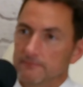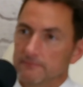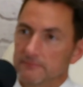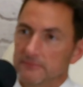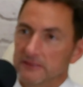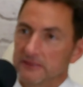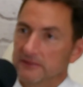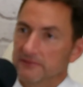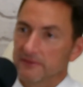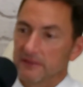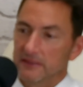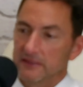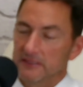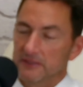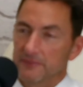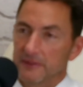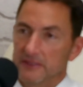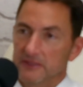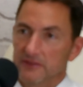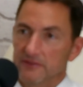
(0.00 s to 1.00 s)
It's very
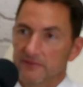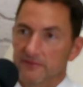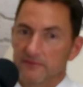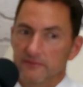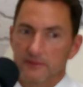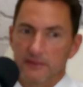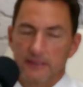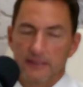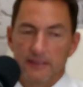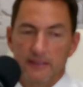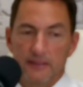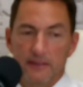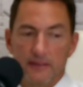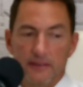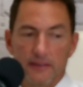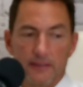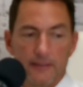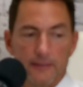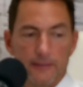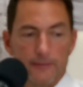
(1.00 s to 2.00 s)
expensive.
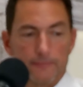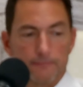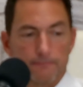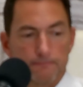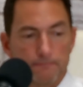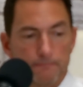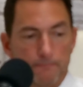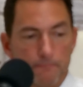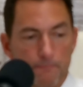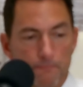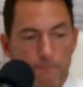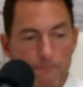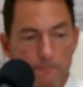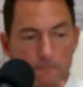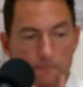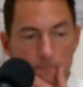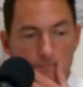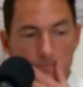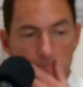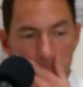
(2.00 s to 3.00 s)

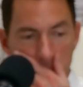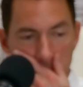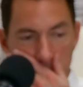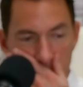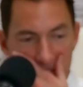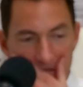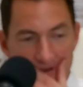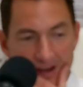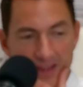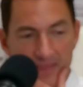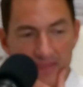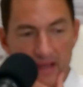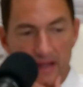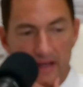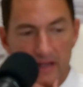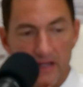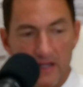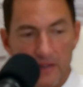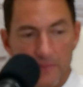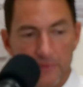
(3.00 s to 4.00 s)
And you add that
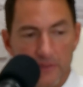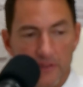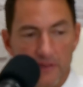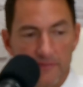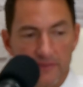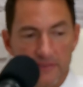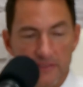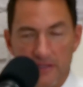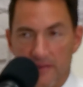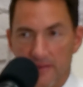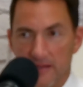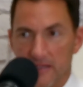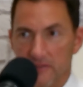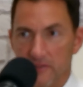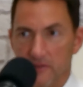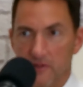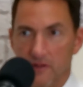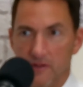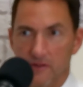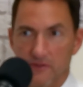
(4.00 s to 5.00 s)
up, if it's
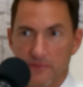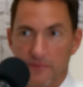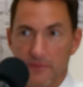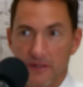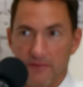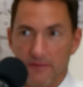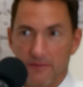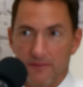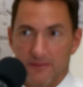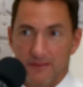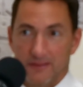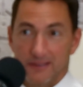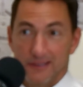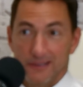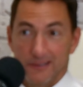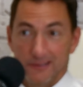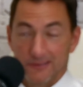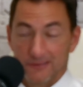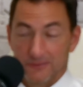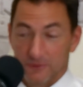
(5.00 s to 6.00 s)
$1,000 a month in a
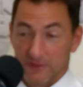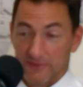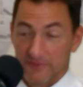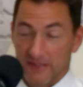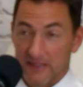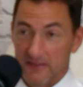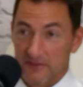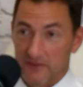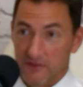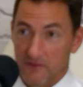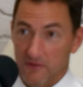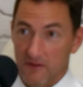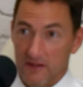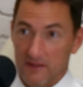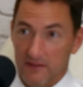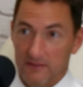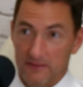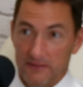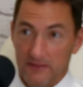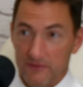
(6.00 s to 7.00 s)
year,
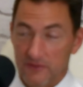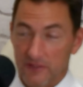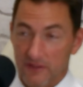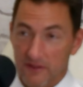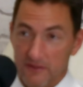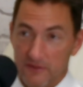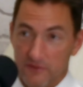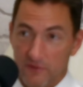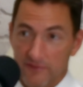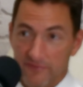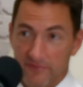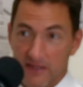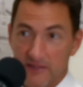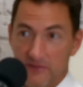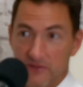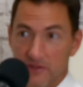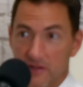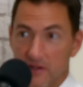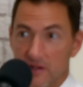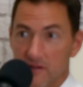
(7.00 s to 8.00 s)

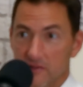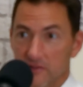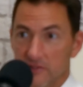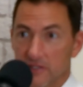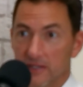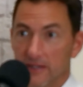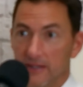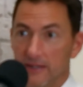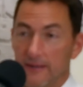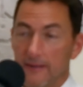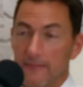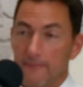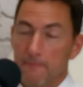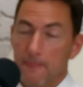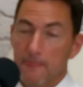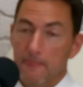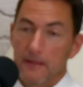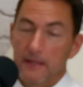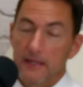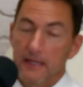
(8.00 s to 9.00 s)

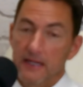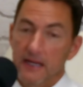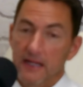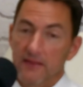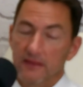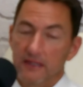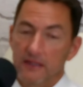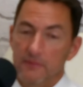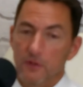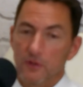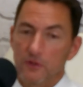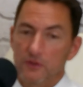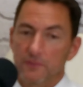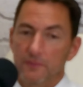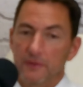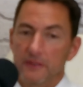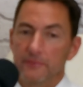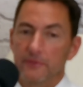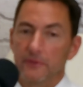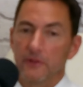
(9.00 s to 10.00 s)
$12,000. And I think most
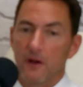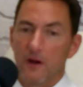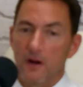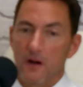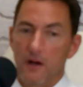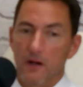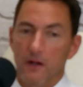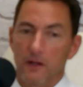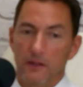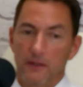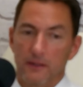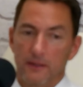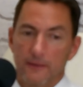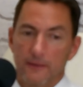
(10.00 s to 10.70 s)
people are